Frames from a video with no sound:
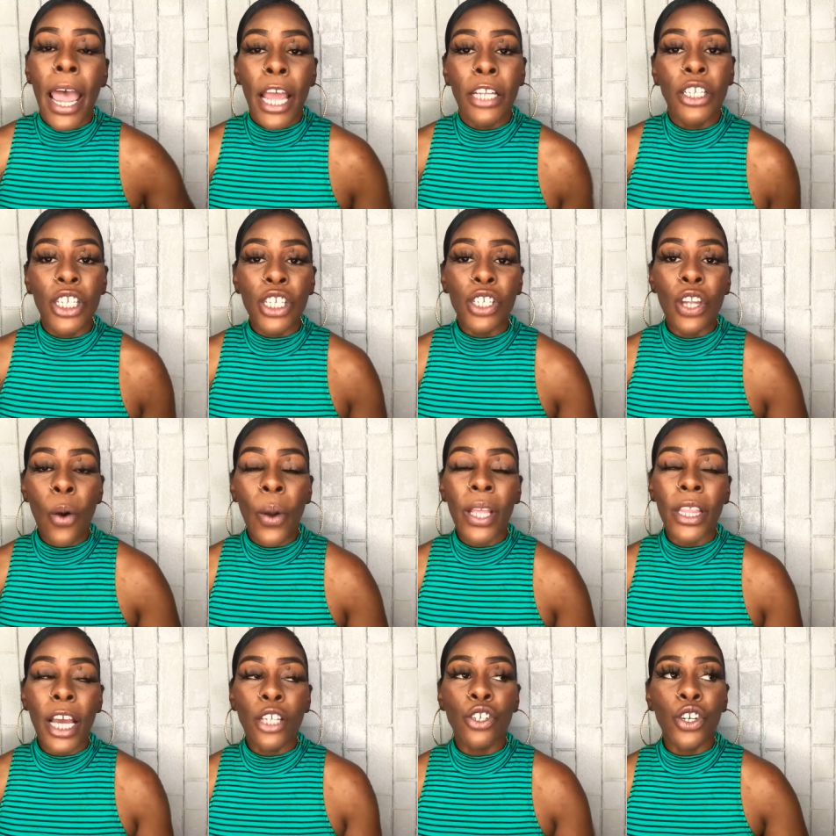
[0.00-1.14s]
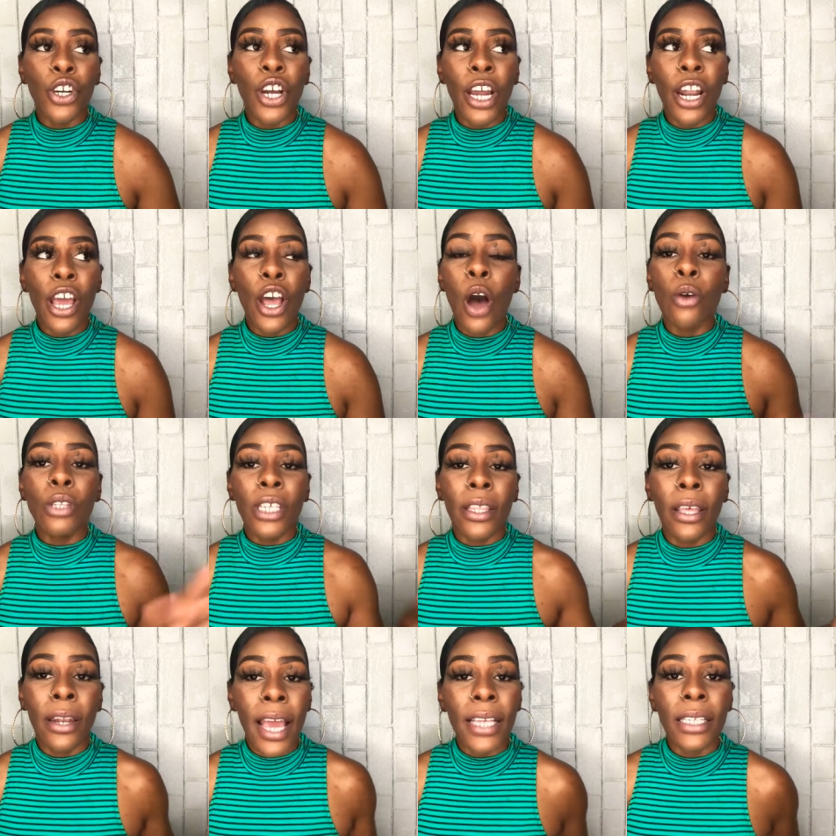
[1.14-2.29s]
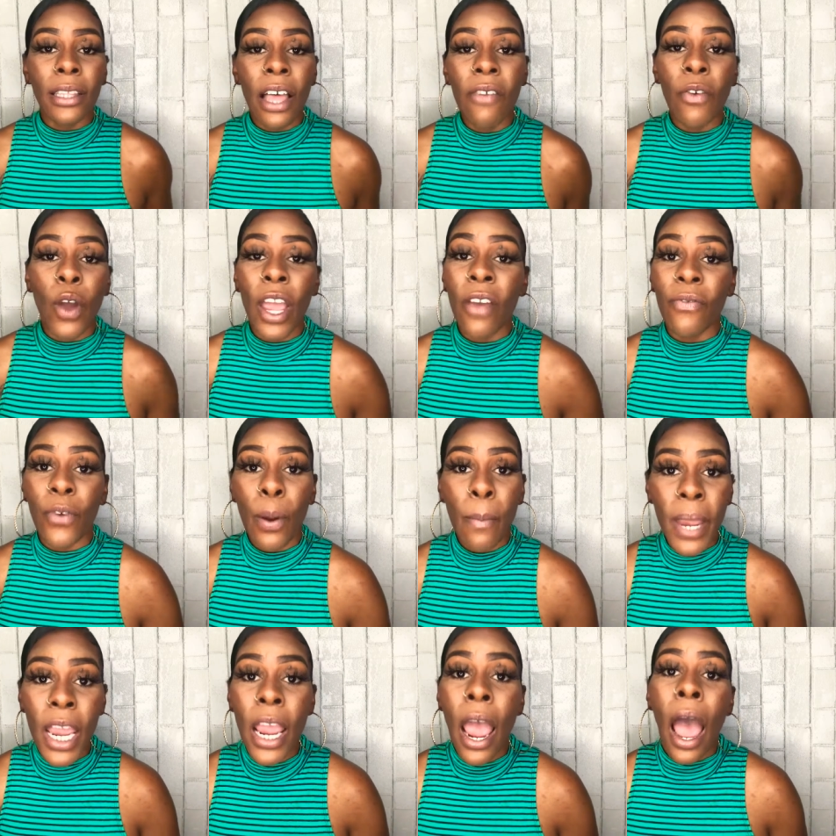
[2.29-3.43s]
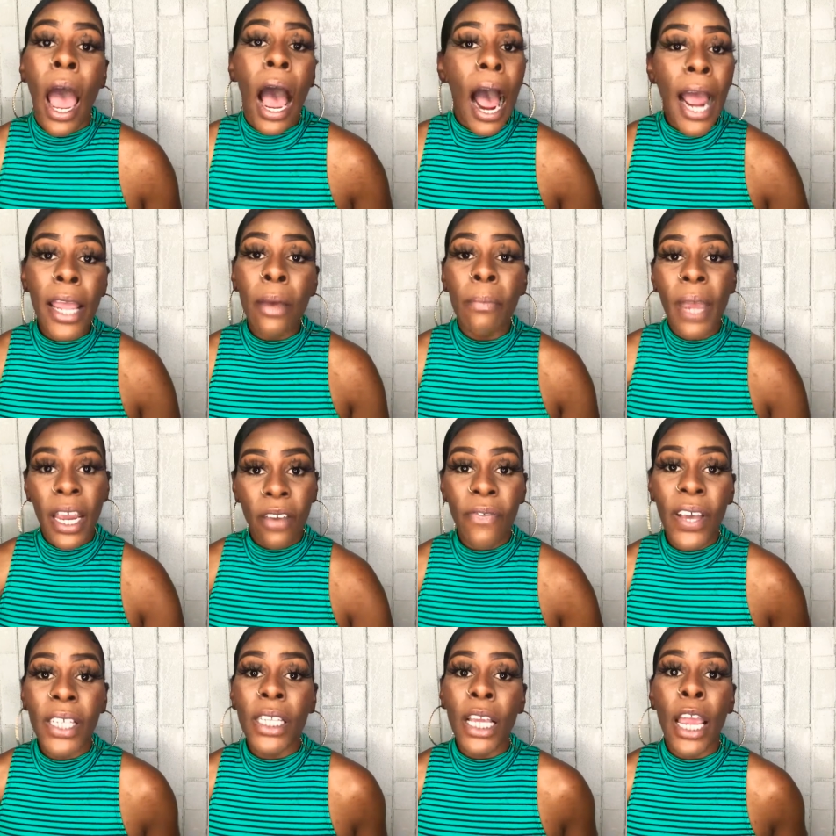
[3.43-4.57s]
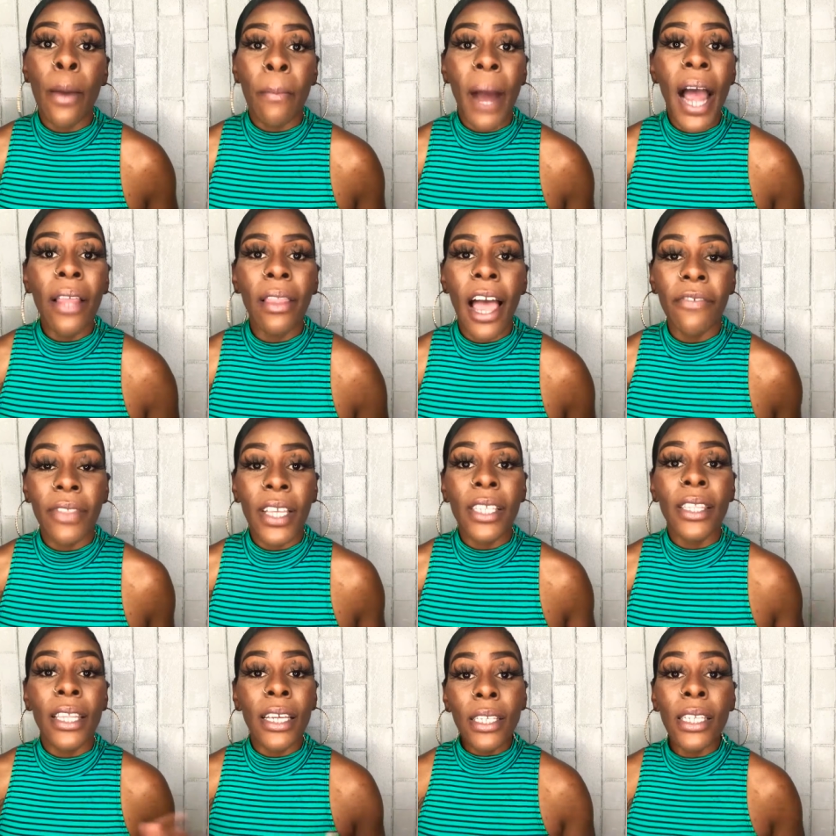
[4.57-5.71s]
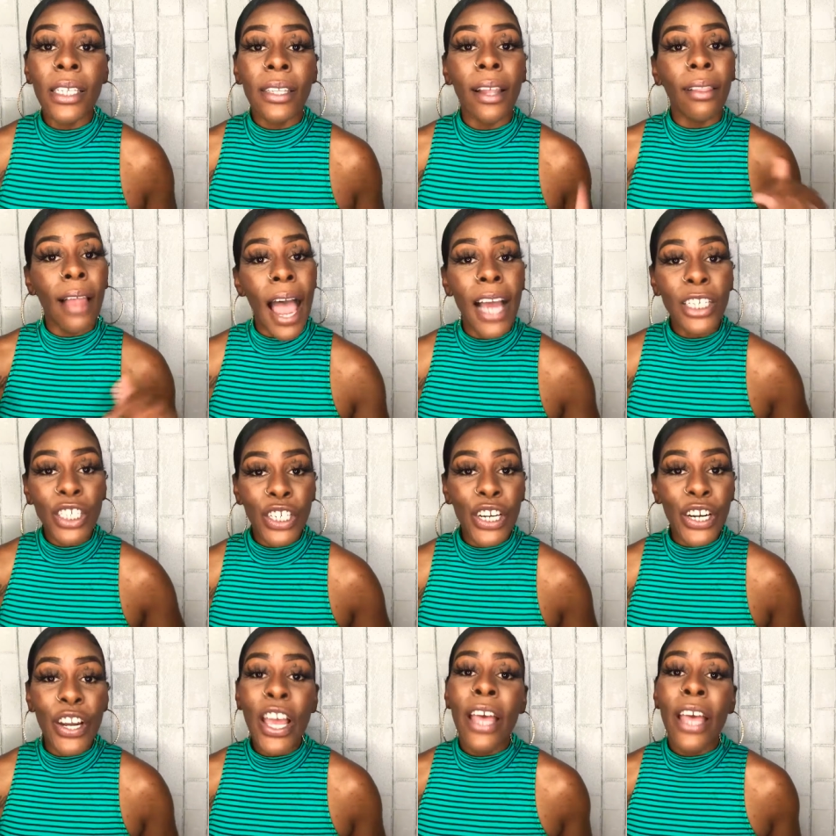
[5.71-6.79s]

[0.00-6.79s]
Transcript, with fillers: and just knowing that you're going to go to the next level. And for me, I am manifesting in my life that this is the last year